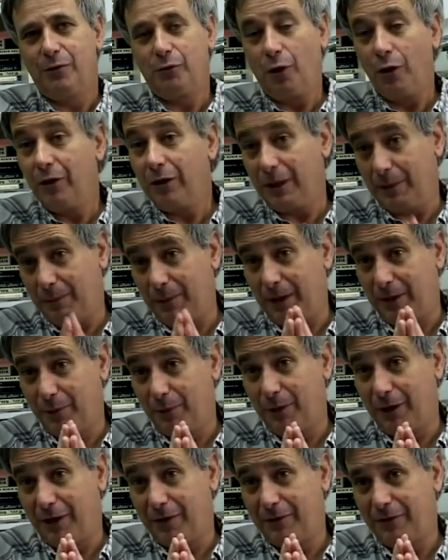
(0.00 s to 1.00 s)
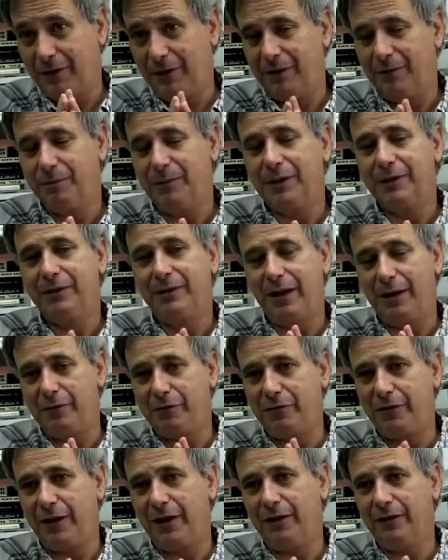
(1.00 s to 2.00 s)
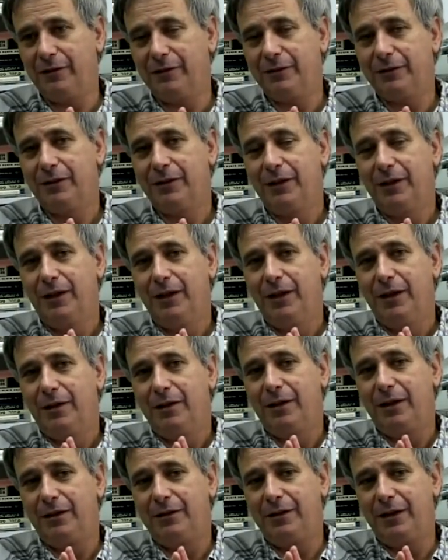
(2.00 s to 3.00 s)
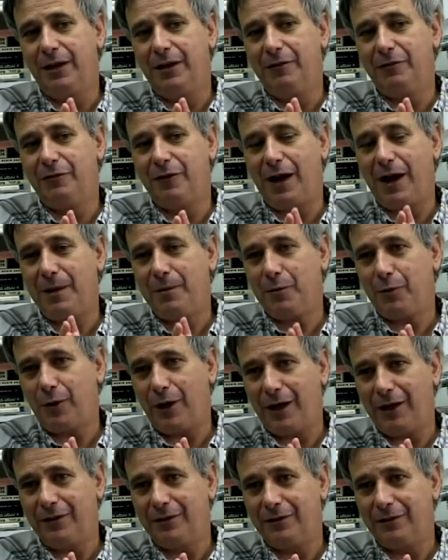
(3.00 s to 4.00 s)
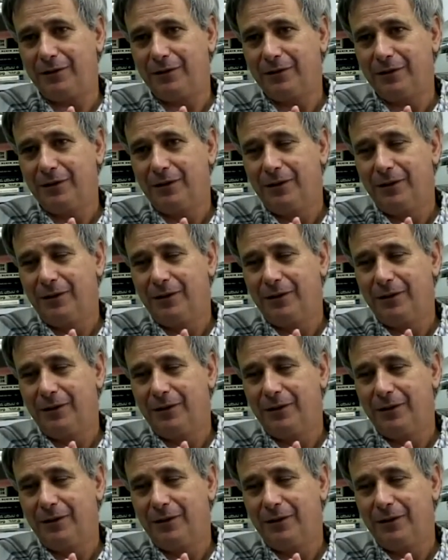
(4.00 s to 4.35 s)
wrongly by the way I think, but they felt that if I'm right,